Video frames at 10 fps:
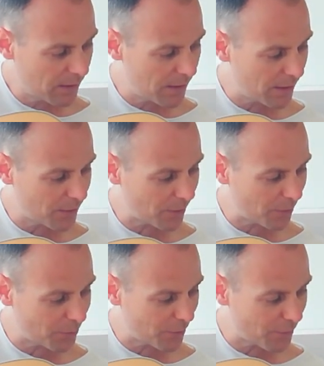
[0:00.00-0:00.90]
is
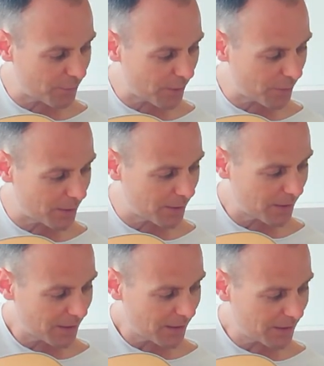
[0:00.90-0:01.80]
also very,
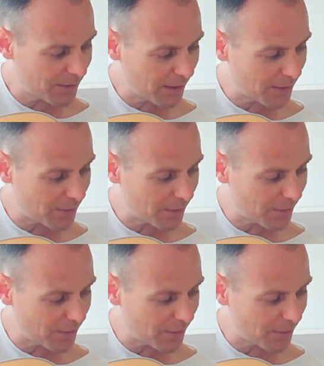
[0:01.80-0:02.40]
it takes